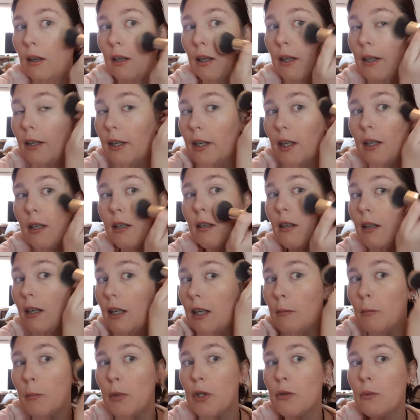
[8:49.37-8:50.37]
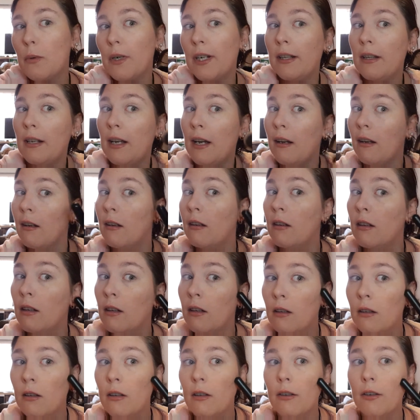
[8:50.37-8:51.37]
Again, in between that,
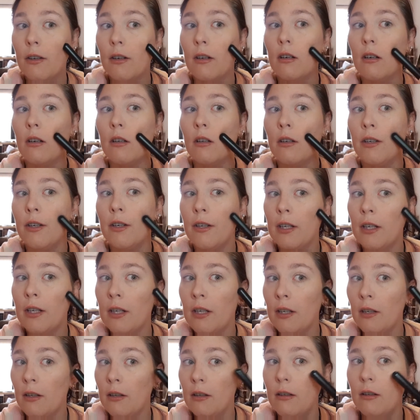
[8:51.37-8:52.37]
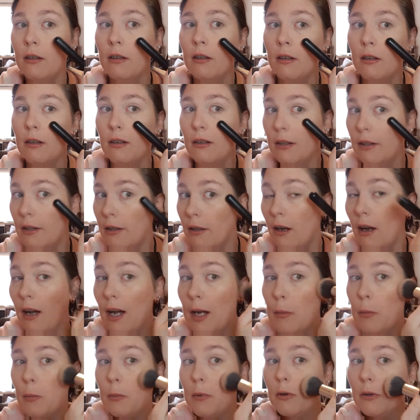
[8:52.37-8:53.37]
the hollow there and the
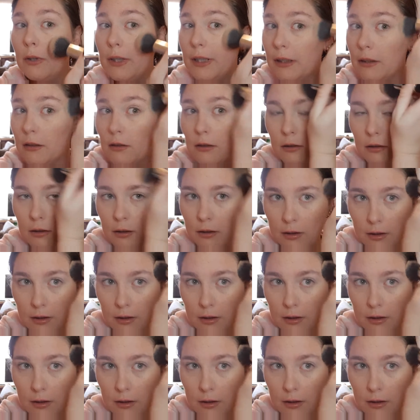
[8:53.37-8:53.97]
high point,